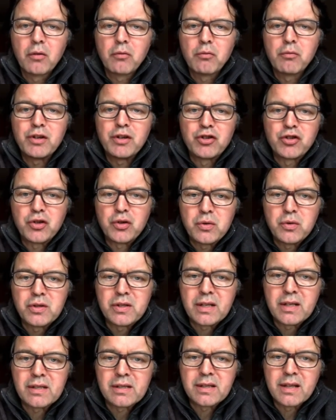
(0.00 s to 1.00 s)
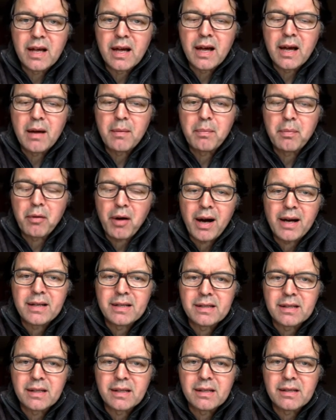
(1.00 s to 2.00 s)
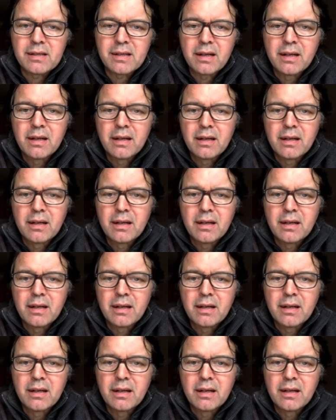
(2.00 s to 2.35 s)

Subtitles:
reduces their prices,